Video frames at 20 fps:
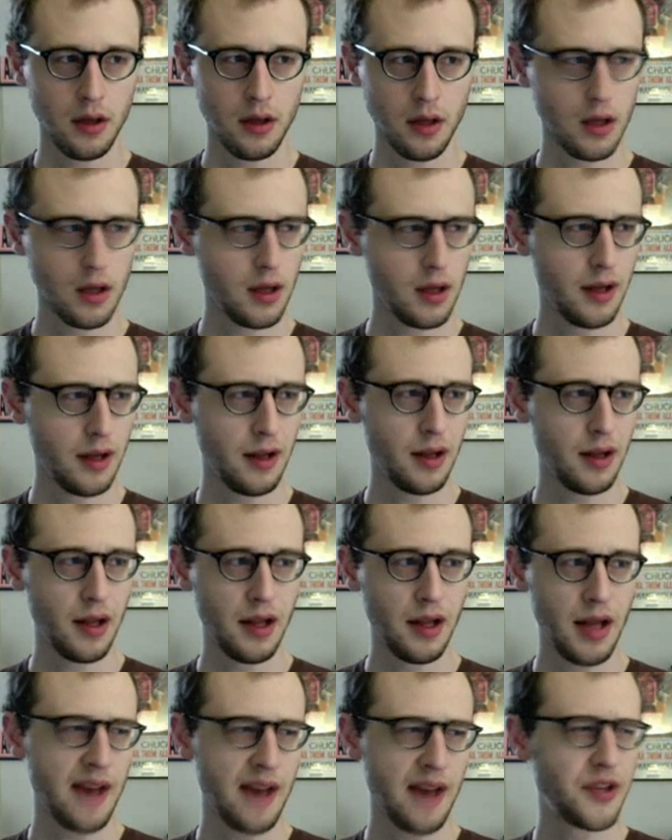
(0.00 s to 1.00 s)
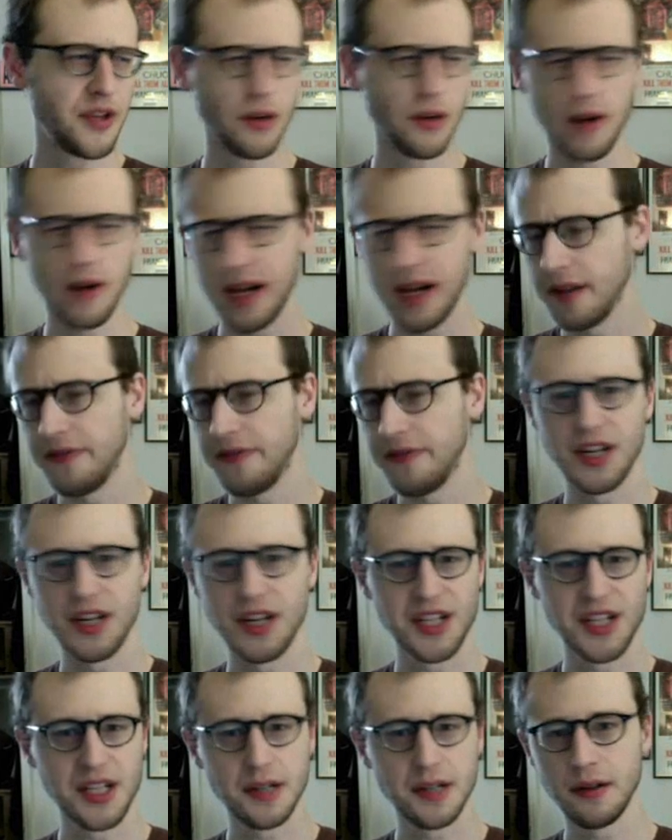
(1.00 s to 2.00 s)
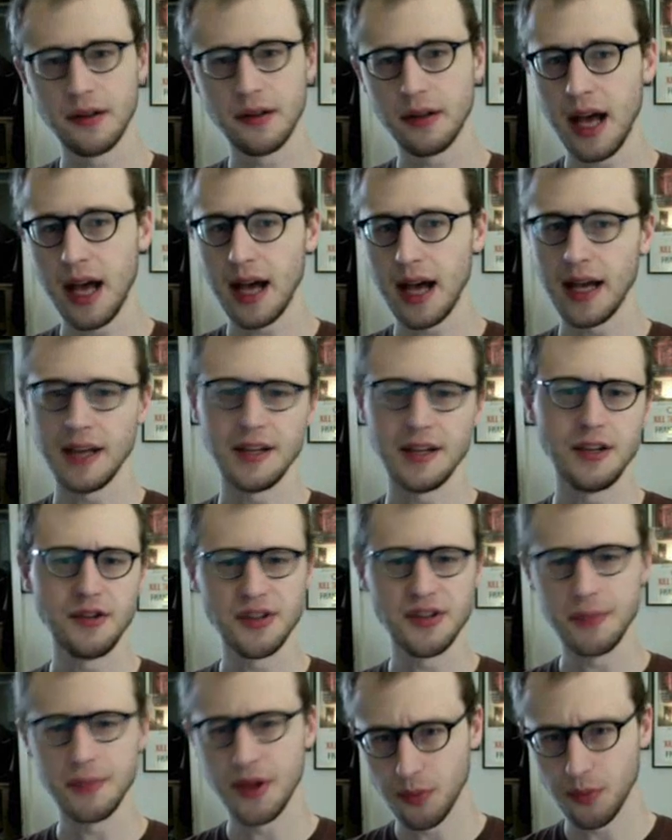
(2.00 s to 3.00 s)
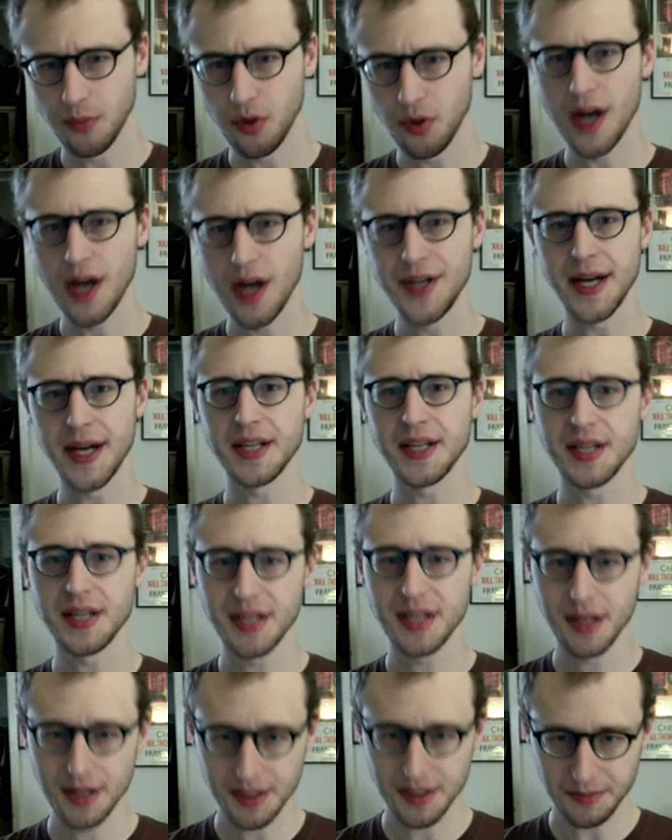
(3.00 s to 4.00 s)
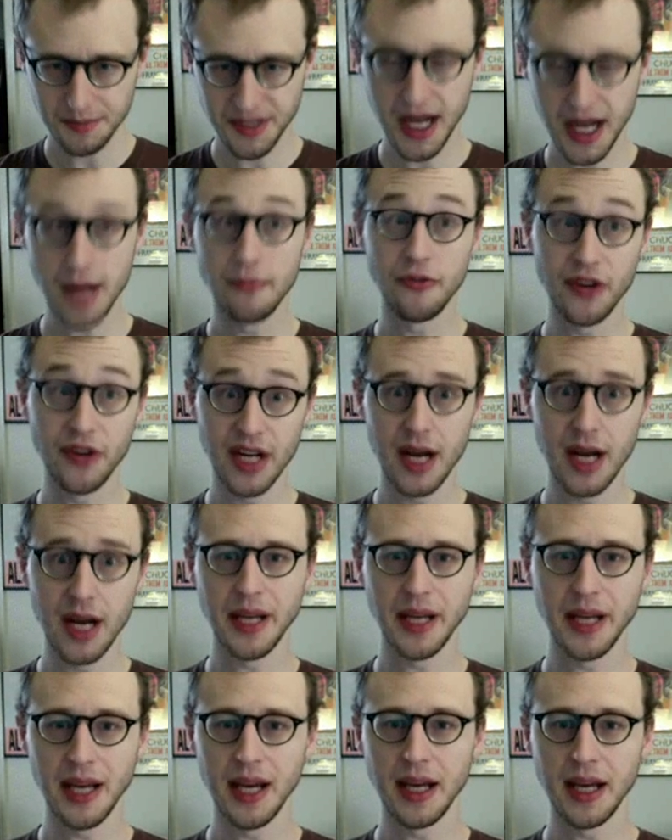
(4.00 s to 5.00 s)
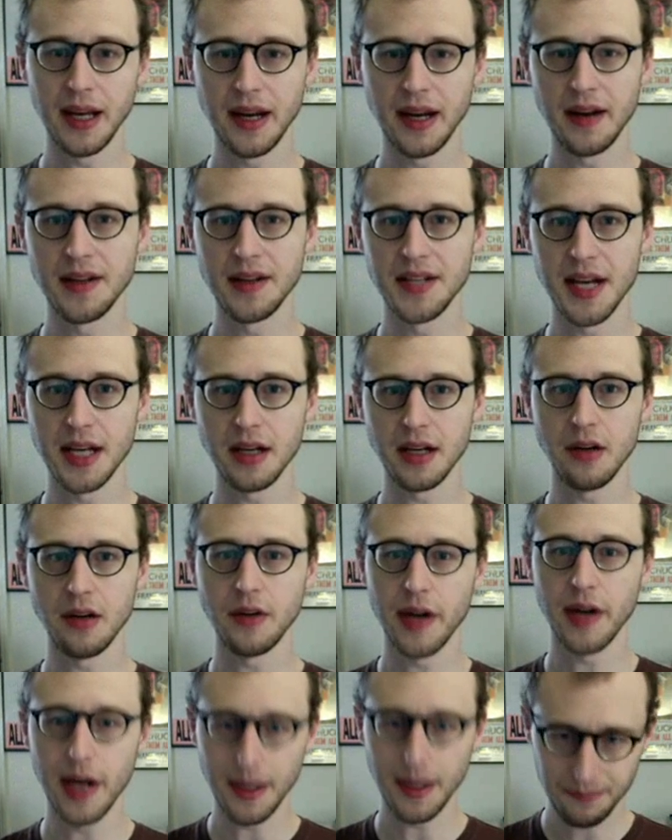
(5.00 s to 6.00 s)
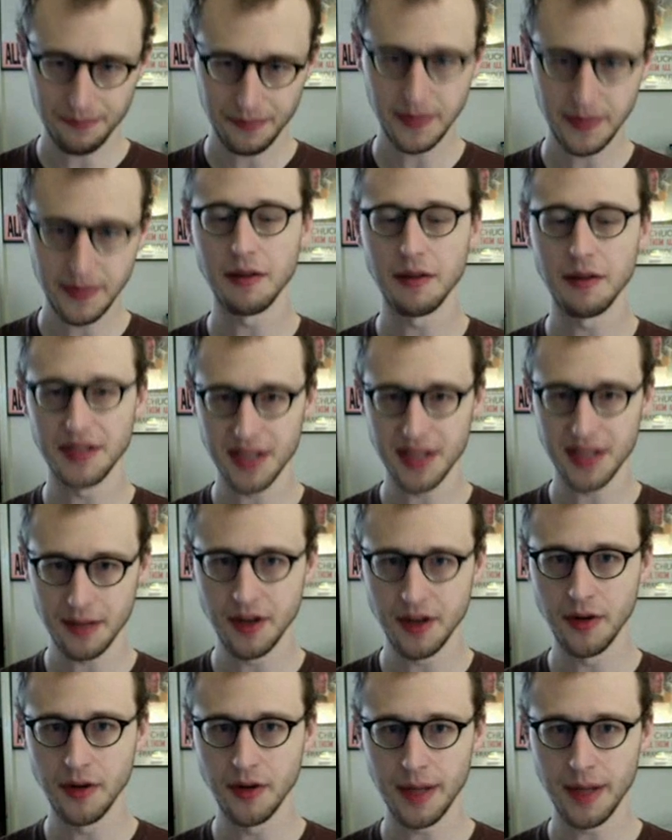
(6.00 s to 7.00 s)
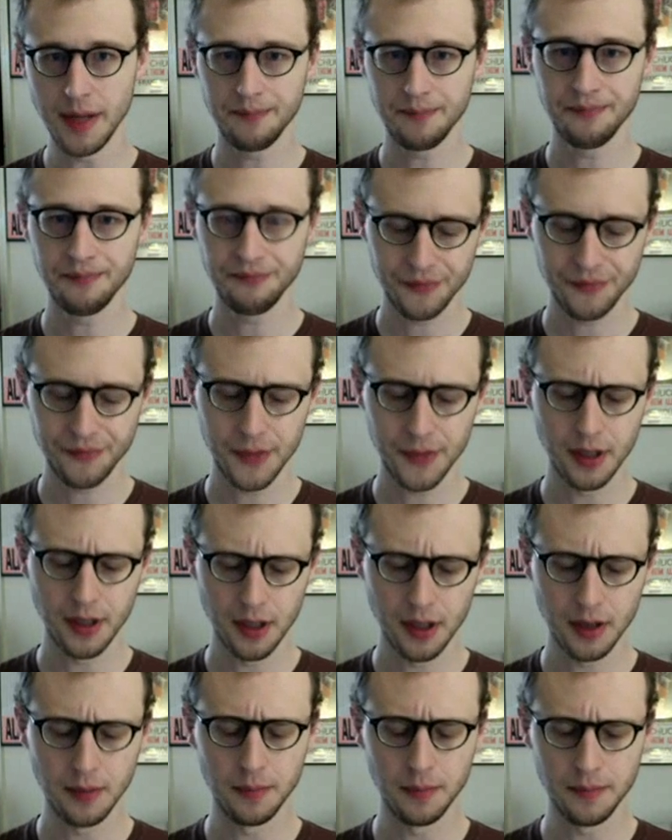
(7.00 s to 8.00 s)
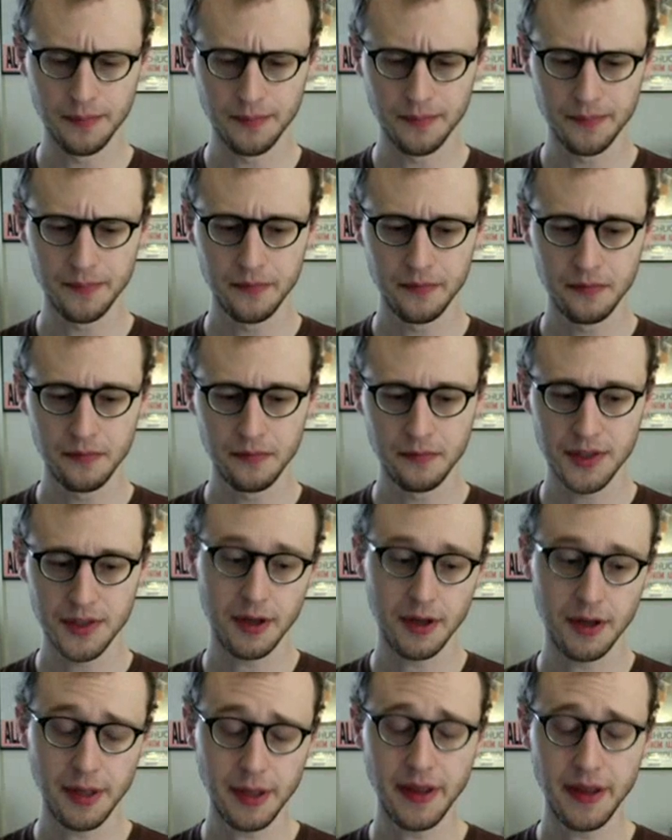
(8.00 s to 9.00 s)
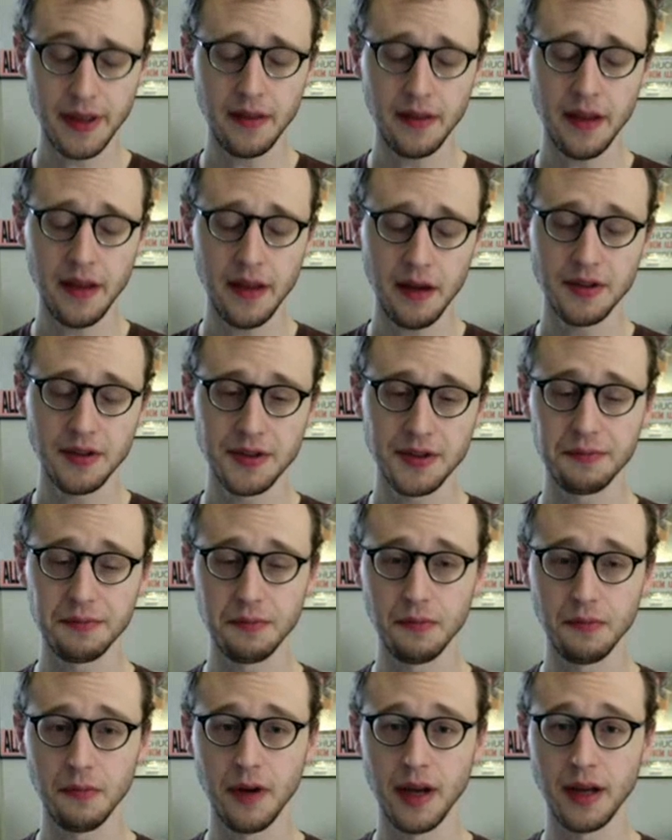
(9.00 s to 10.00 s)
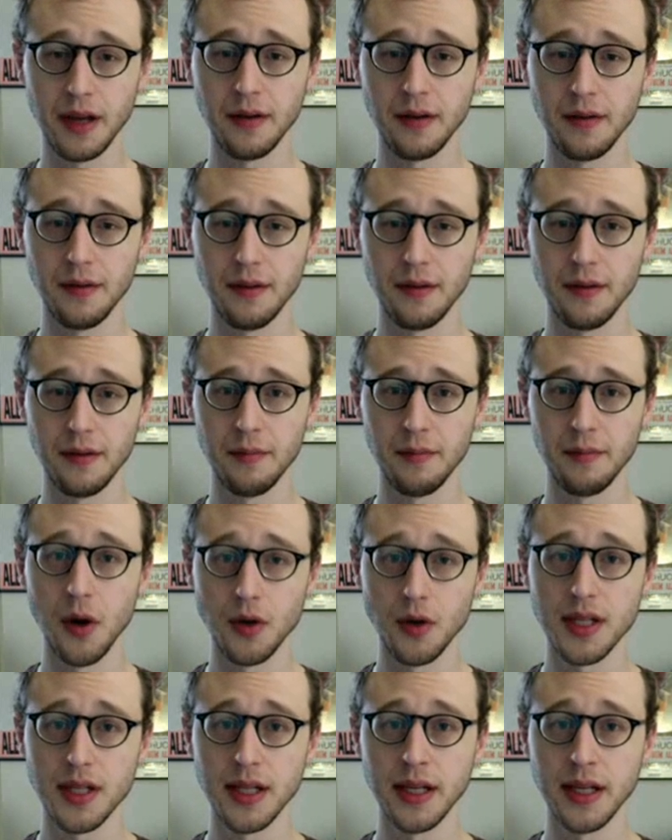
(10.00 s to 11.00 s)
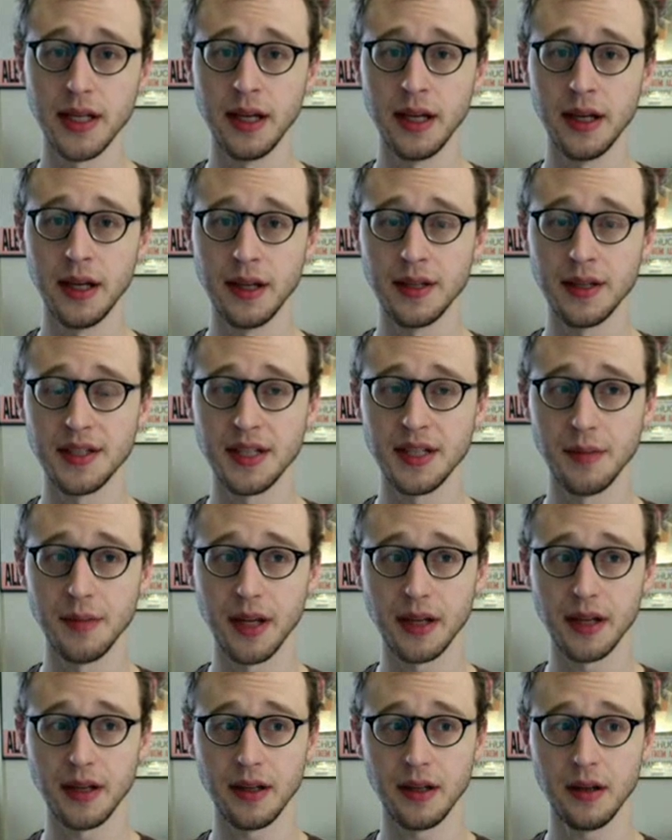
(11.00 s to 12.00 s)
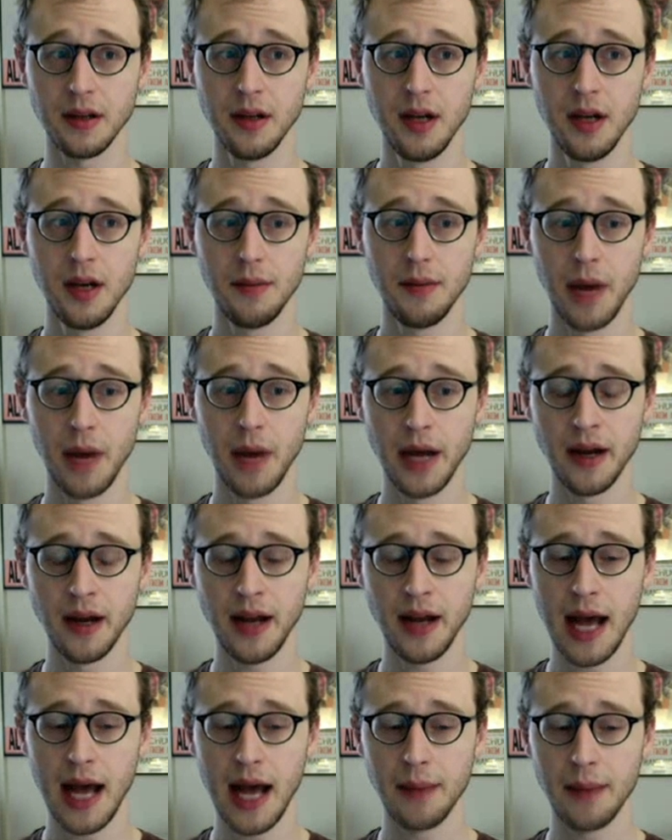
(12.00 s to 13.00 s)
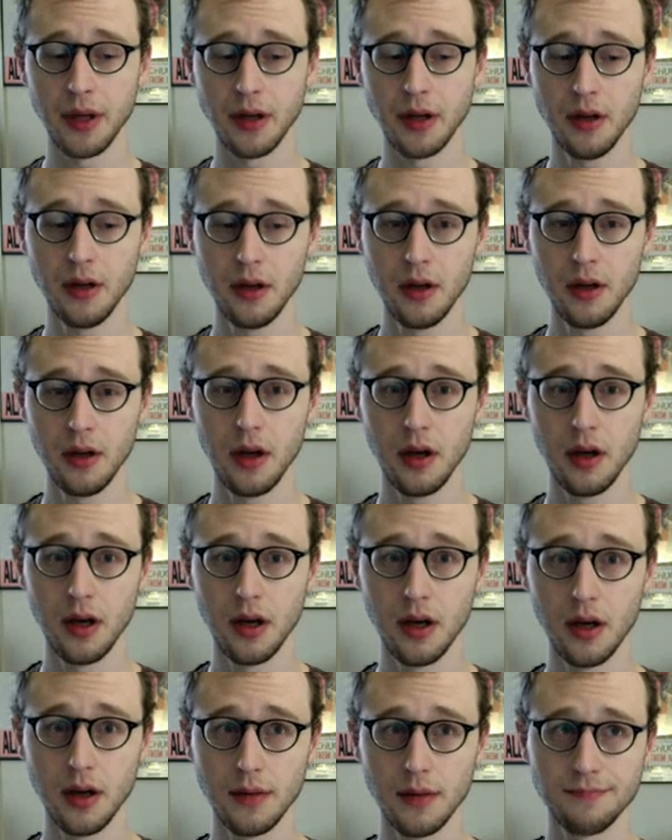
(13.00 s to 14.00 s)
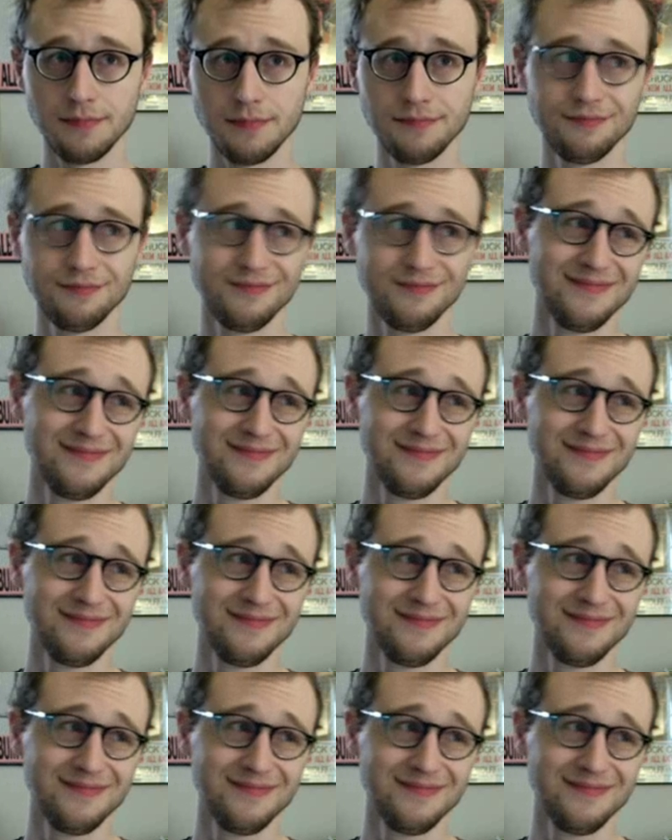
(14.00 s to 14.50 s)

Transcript: uh, after I had finished how I had to do some other projects, some time freed up again, and I was like, okay, now it's time to do it. Um, so I mean that that was when mostly it, it seemed like it might not happen. Um,